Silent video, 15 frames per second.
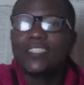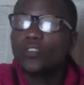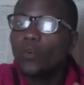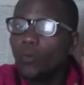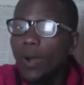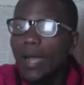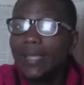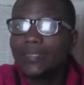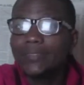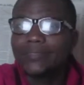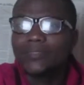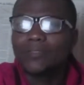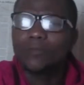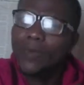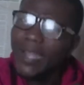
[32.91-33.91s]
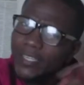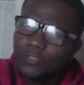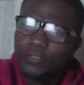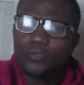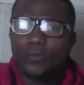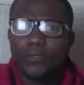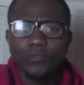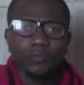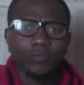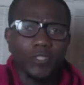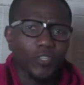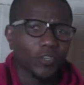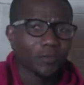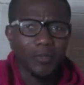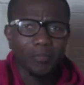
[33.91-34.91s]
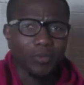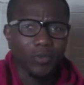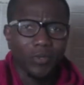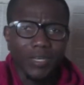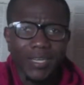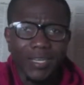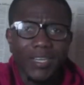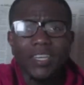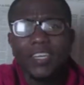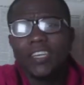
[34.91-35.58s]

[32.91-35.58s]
your why. Why do you want to become a blogger?